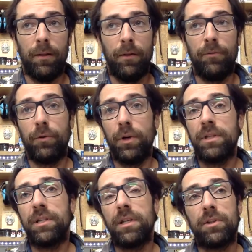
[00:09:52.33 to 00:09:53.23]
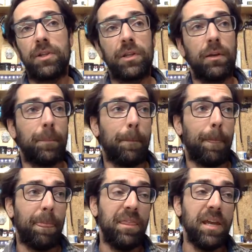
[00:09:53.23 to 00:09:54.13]
For instance,
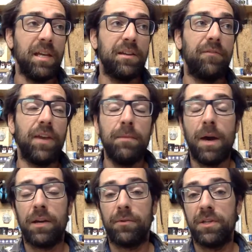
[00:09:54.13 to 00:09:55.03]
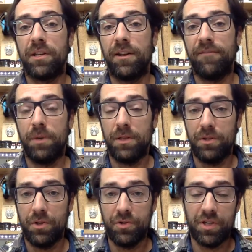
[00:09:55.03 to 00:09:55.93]
The SFK batteries that I've been
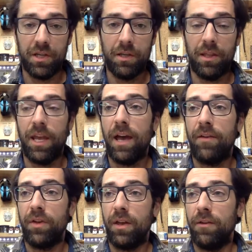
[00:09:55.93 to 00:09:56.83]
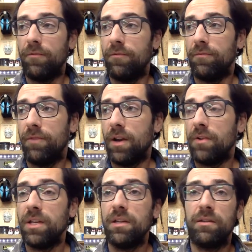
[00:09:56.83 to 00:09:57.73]
using, they have a
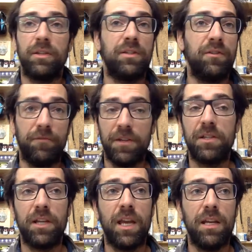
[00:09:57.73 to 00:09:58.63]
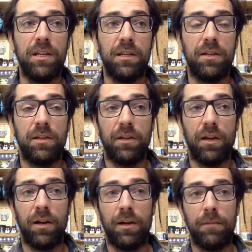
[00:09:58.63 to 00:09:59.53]
very sophisticated
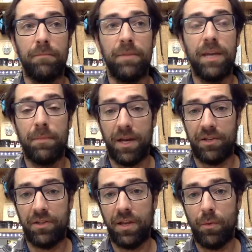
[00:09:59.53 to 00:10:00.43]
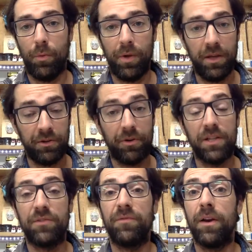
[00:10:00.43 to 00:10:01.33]
BMS that
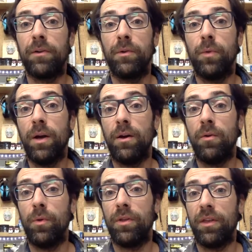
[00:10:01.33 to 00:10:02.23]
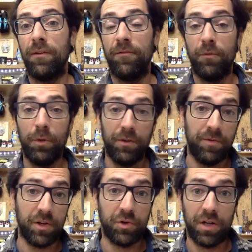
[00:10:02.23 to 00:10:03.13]
integrates very well with a fully
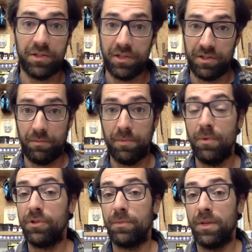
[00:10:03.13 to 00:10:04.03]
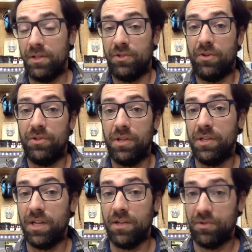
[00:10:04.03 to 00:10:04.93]
Victron system. And most of my installs these
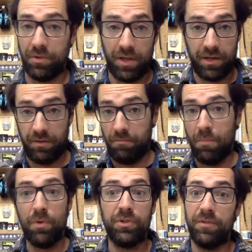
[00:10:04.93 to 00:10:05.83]
days are like mostly